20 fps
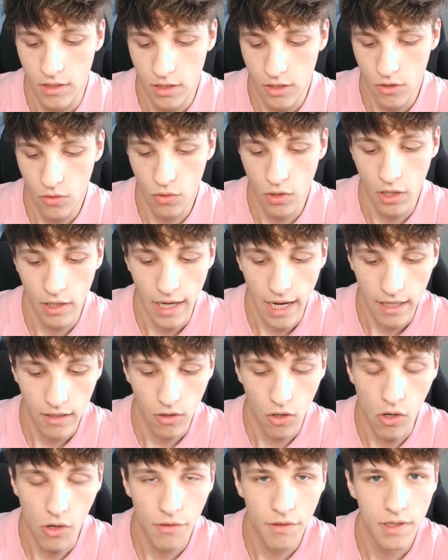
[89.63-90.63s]
to connect
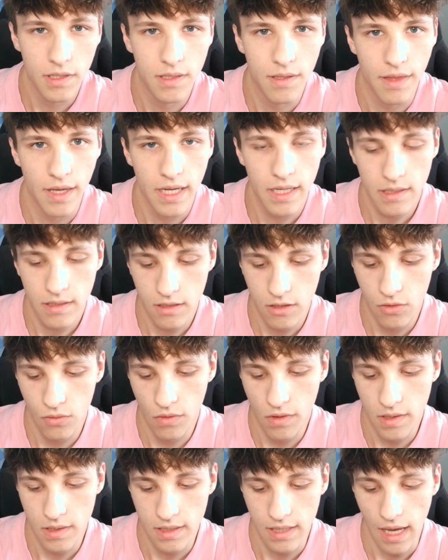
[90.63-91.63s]
all these things to
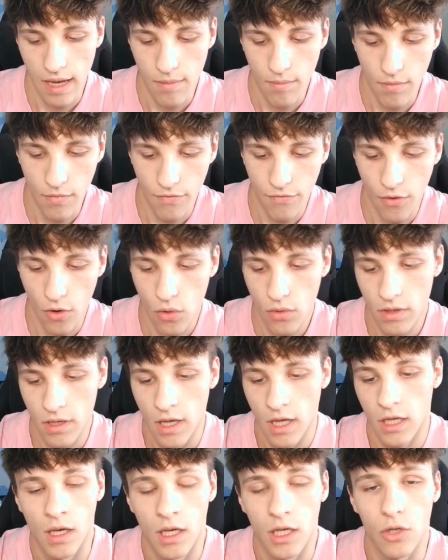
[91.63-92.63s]
the same phone,
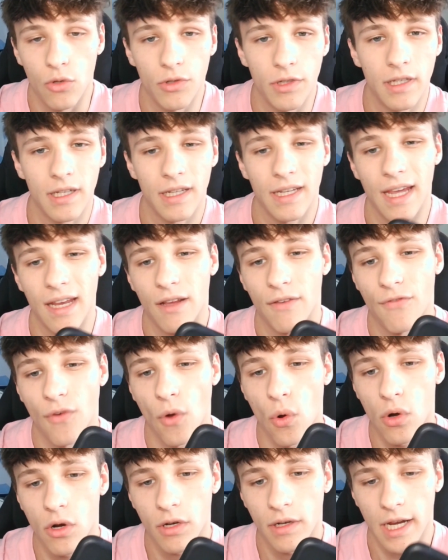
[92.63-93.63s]
you'll need to get a
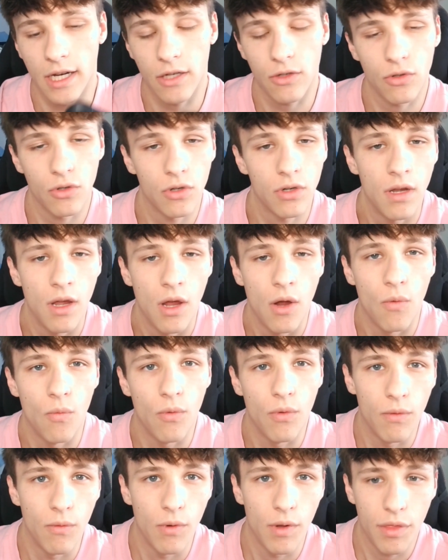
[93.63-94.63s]
phone connector
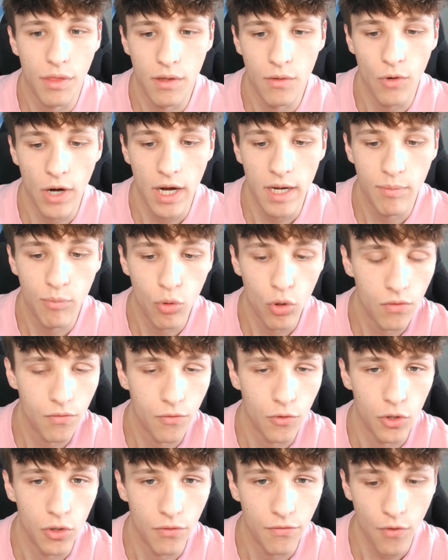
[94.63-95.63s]
with the right port
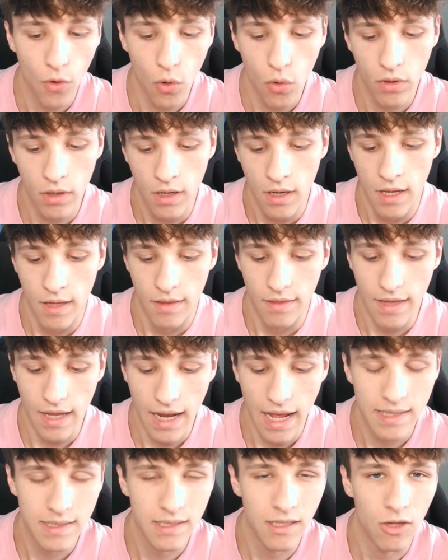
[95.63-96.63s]
for your phone that
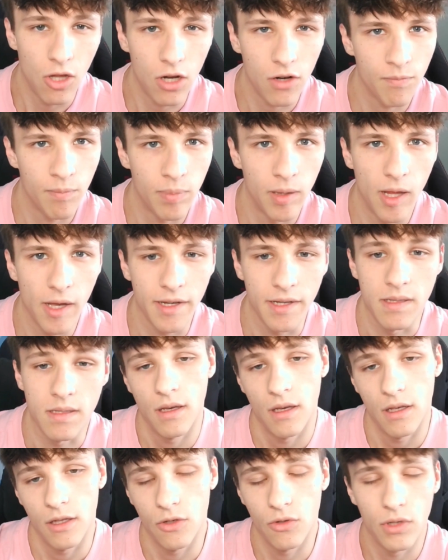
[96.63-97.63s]
has a lot of plugins.
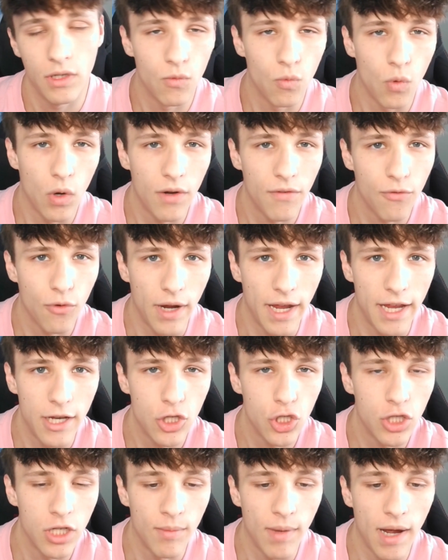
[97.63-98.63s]
You need one for
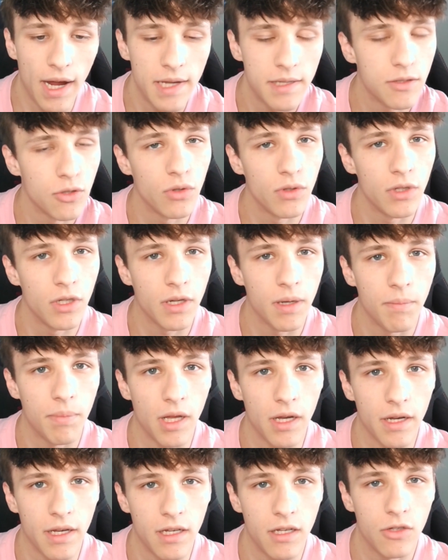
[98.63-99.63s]
HDMI so you can
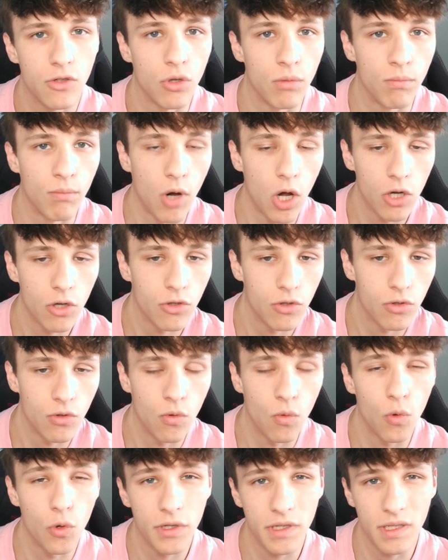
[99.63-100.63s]
plug it into your monitor
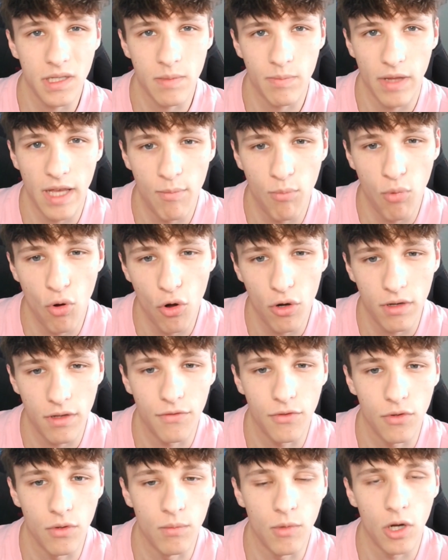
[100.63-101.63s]
or DisplayPort.
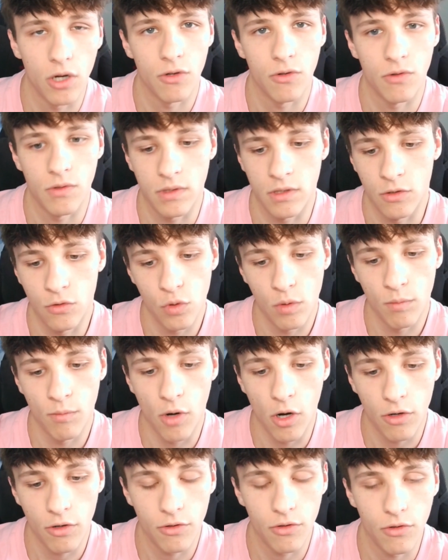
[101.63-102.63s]
If your monitor is a newer
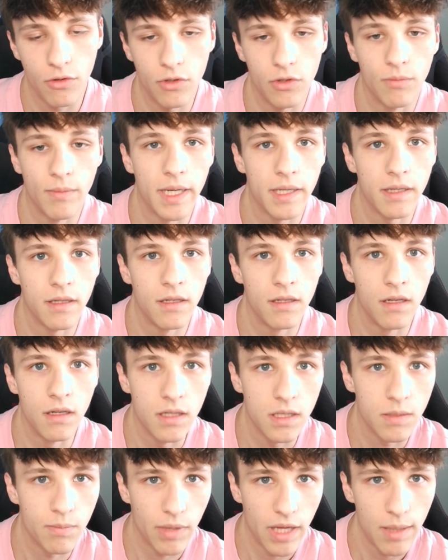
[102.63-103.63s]
monitor, you might need a
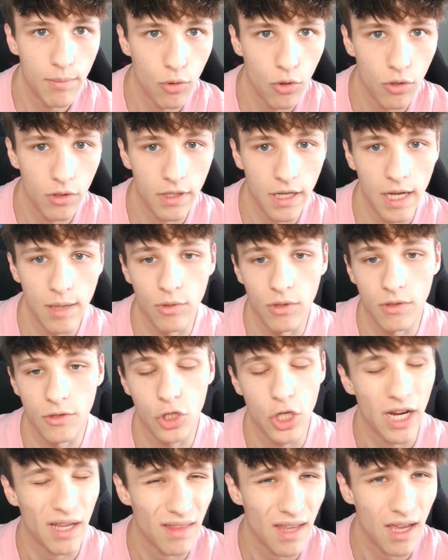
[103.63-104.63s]
DisplayPort cable.
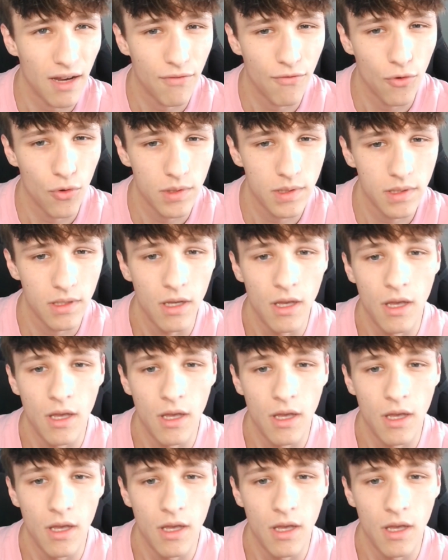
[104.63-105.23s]
Check that first